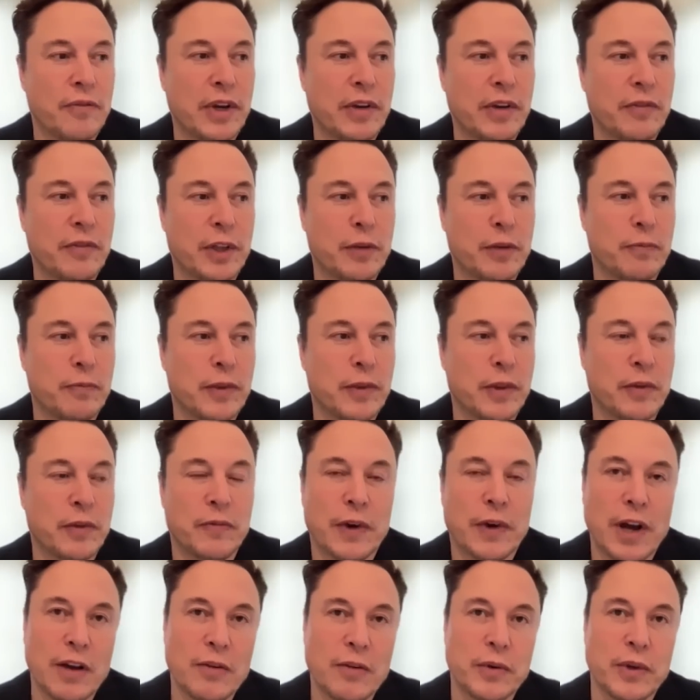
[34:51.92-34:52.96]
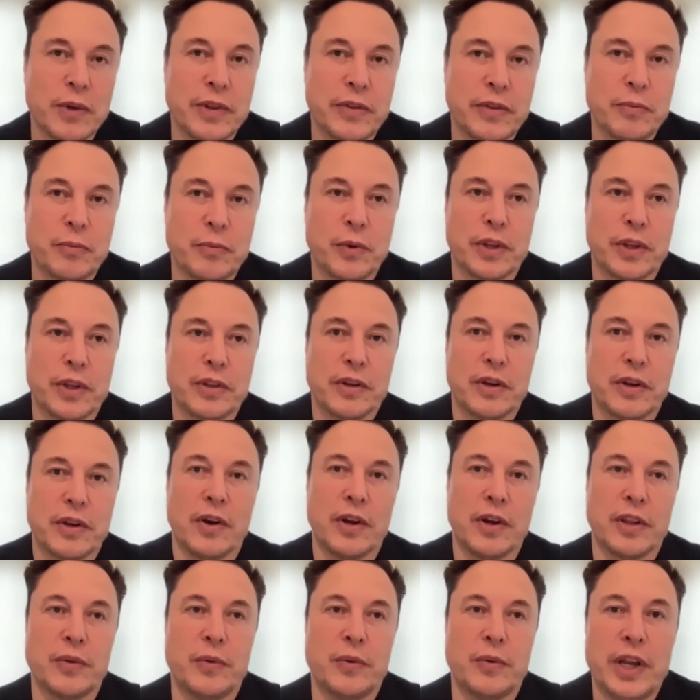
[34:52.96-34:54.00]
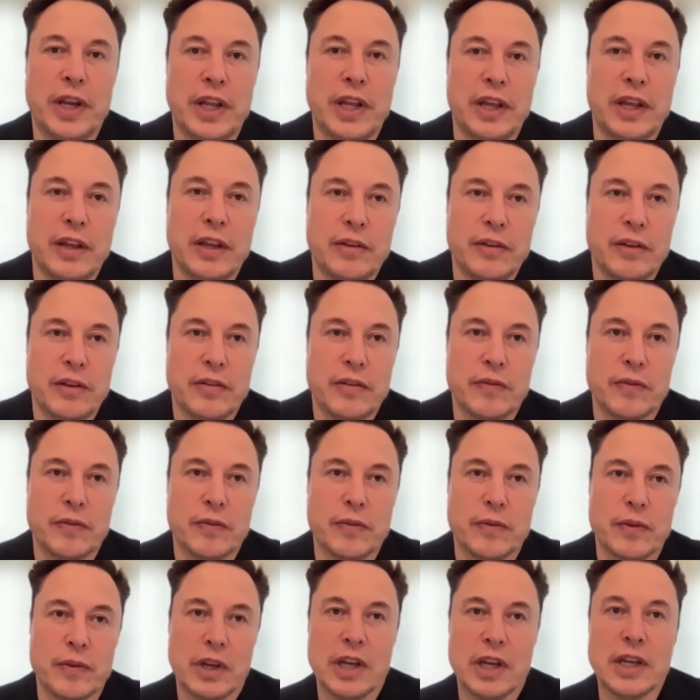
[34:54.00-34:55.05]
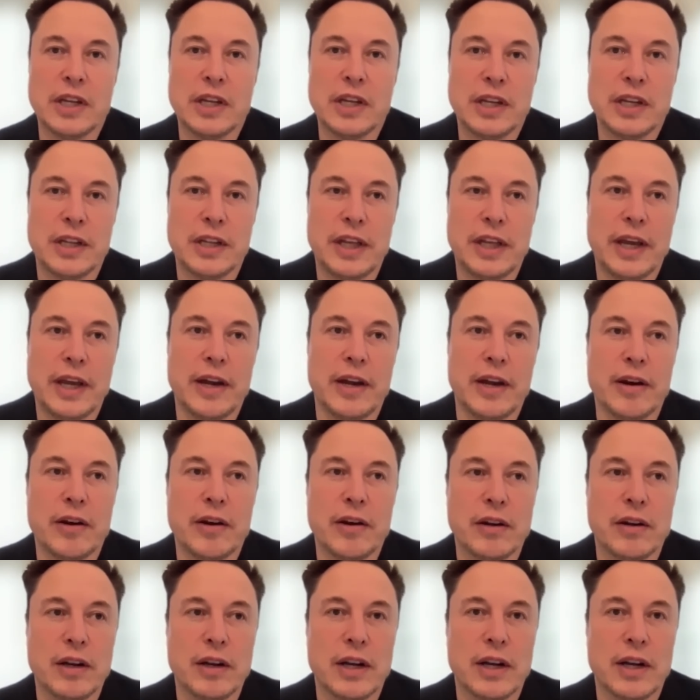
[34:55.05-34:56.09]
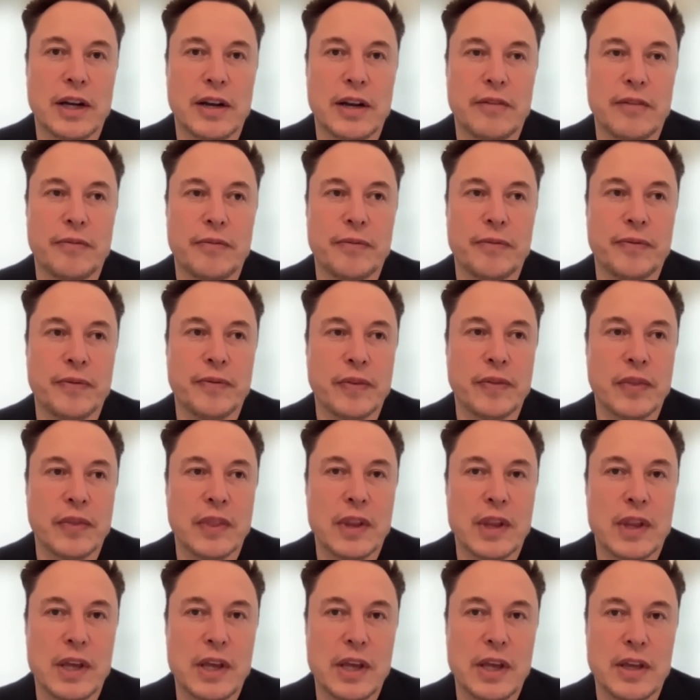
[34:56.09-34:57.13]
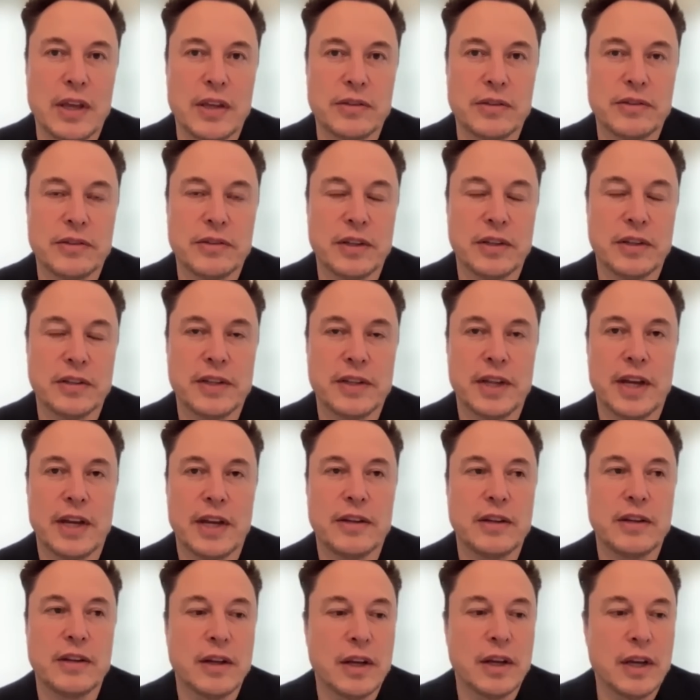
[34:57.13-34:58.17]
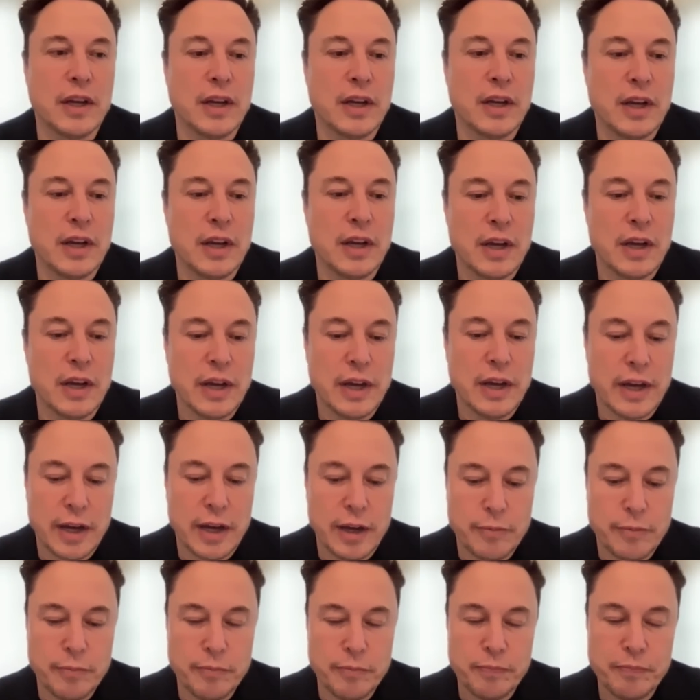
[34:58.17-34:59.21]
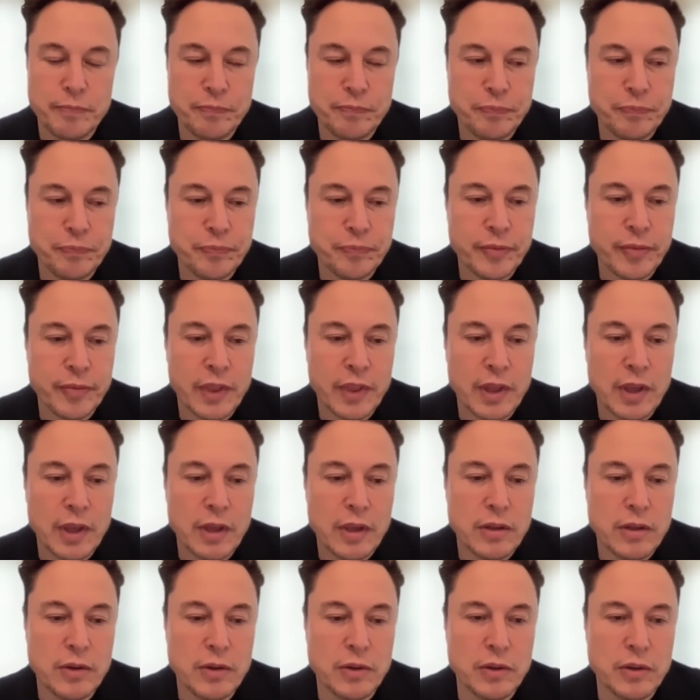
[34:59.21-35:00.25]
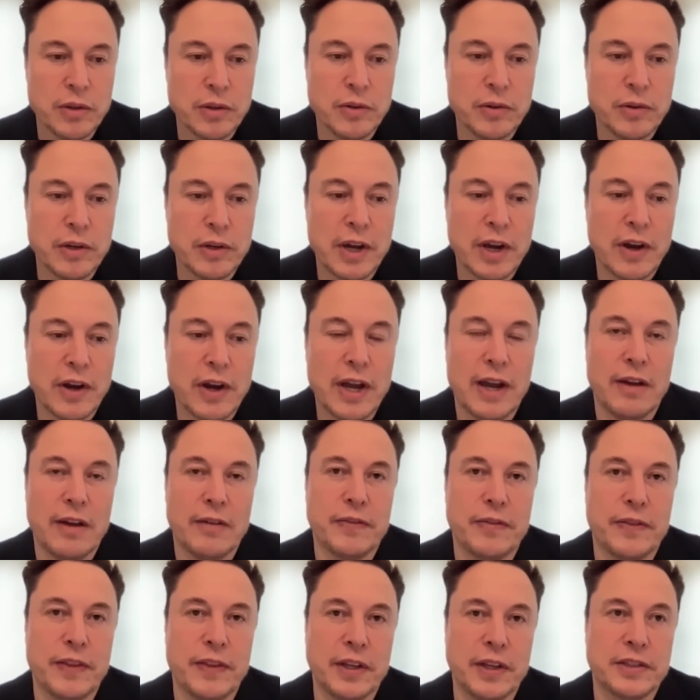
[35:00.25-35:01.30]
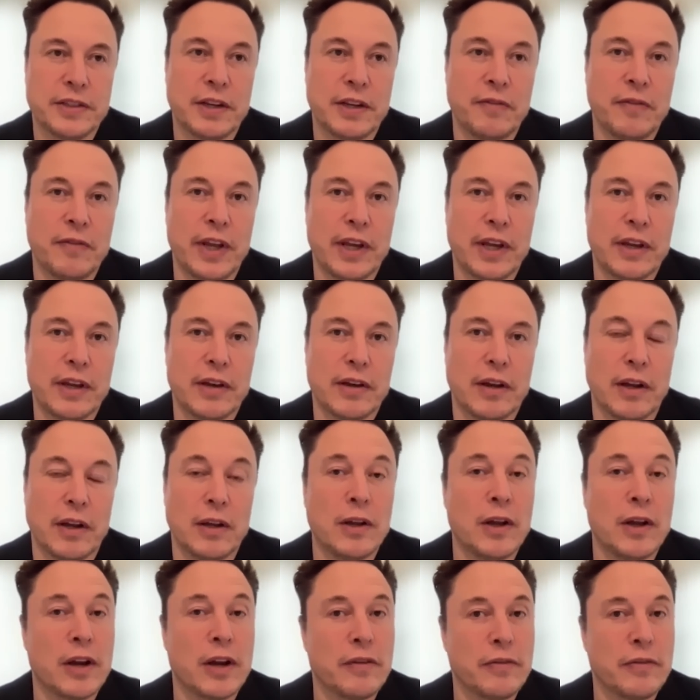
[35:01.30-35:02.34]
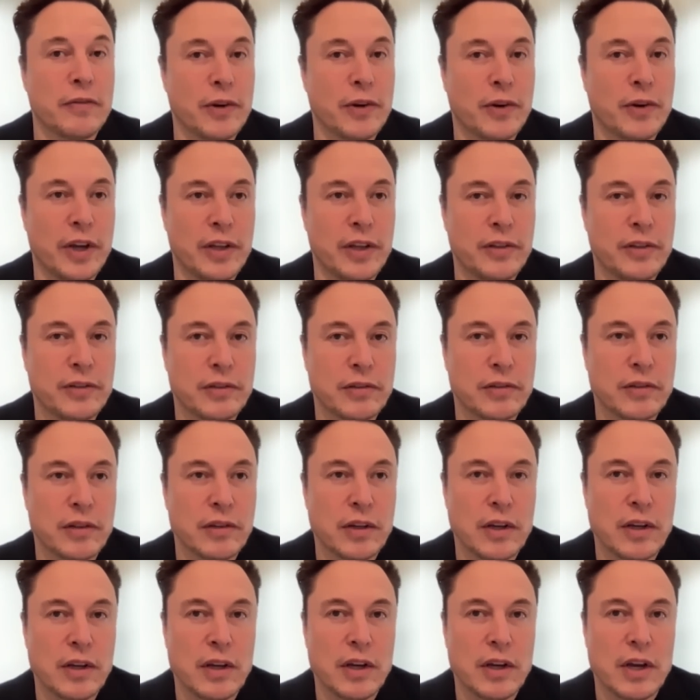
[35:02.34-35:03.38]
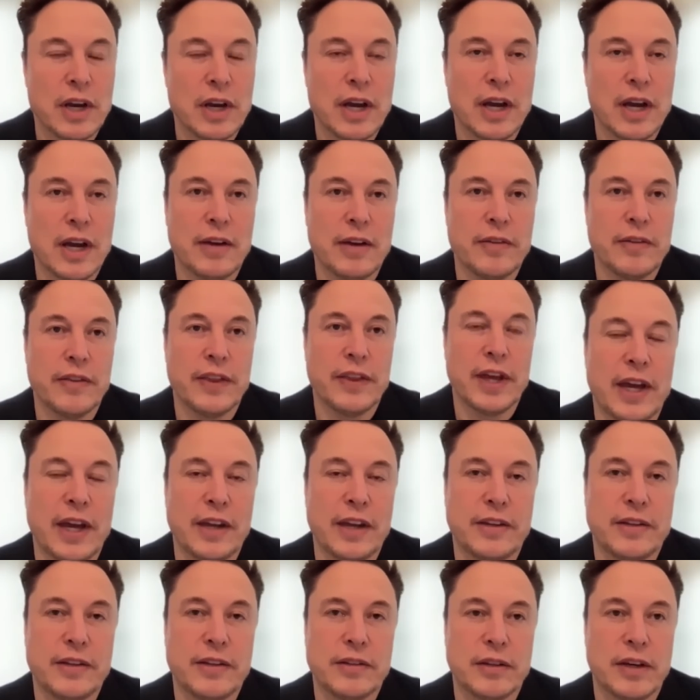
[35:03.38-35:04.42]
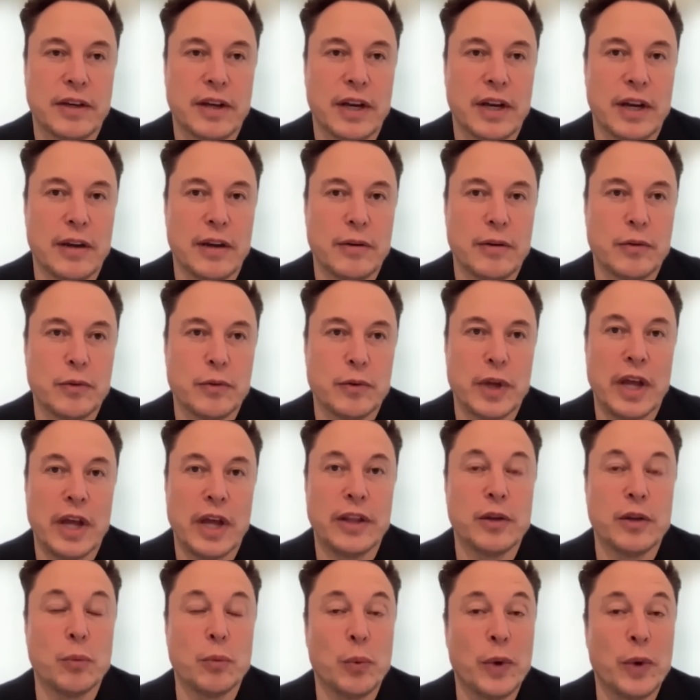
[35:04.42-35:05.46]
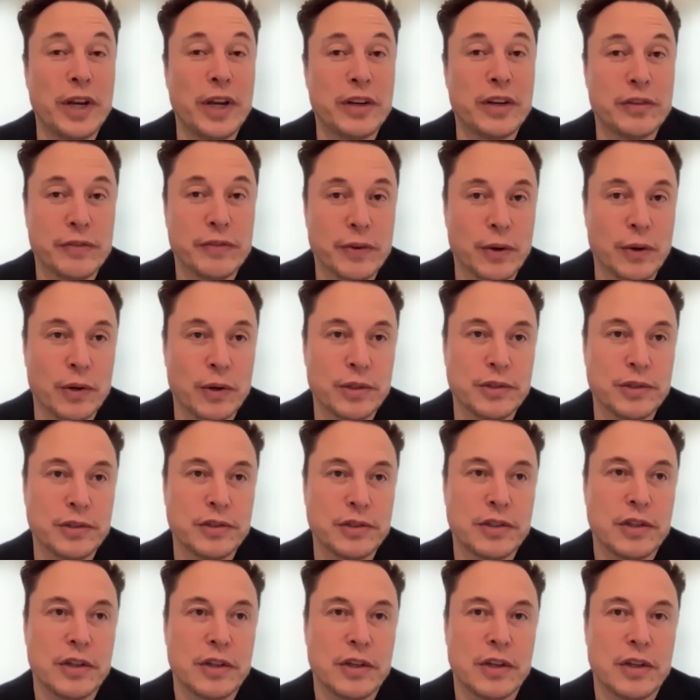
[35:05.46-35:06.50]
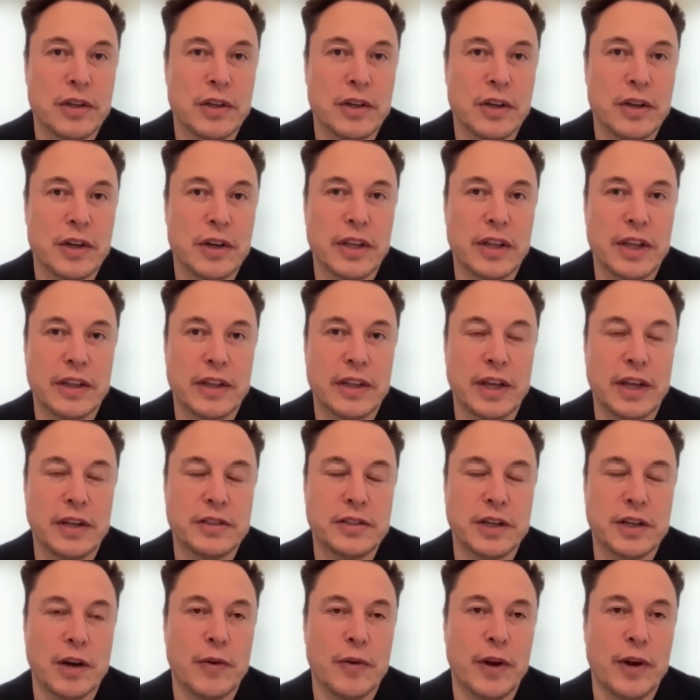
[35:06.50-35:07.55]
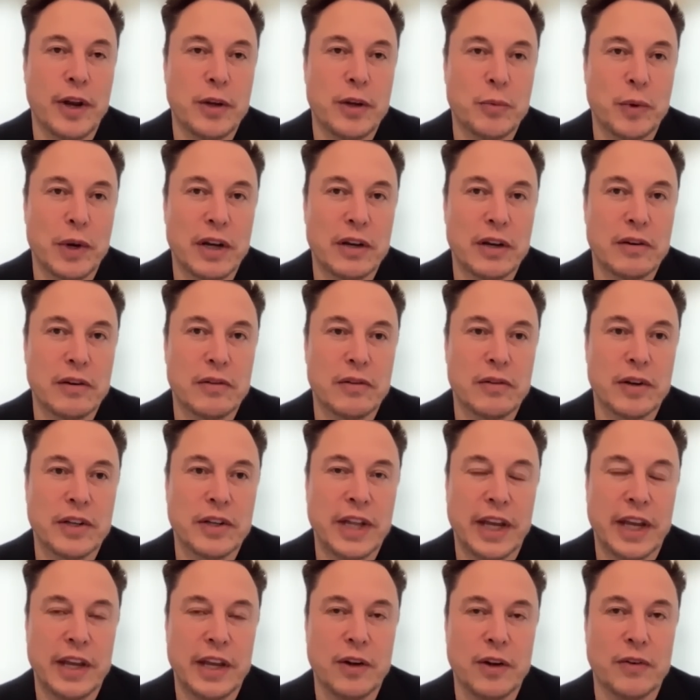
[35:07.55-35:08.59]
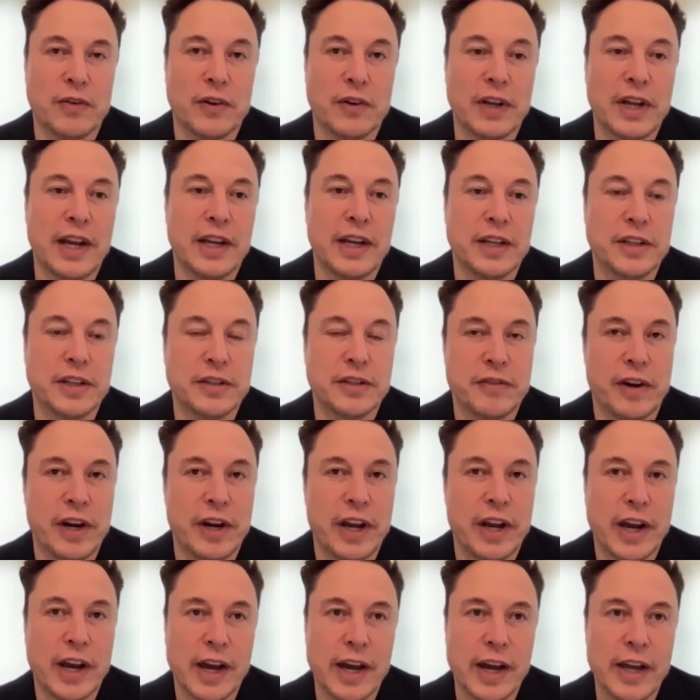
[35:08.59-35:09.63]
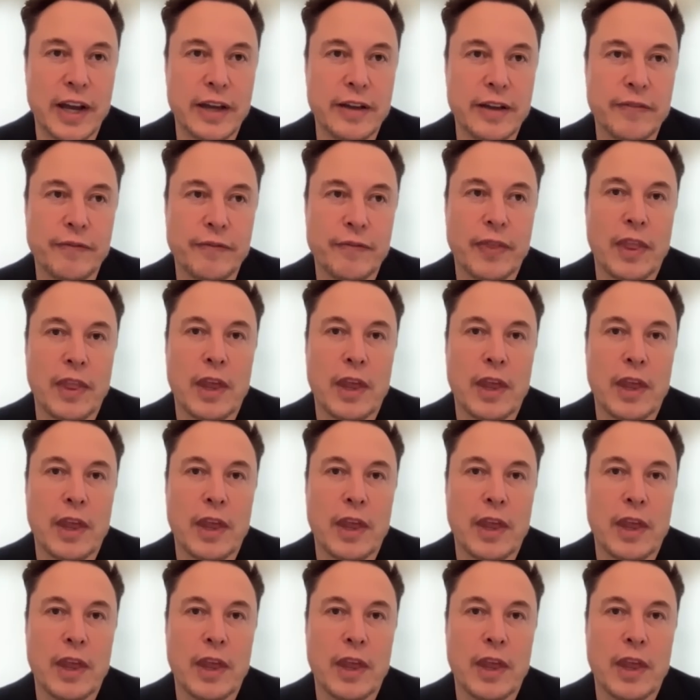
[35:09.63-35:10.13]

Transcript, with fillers: uh, but, but the, the, problem with, with going 3D in, in the air um, is, is that um, you, you now have things that make a lot of noise uh, that, uh, and the wind force that they generate when taking off or landing is very high.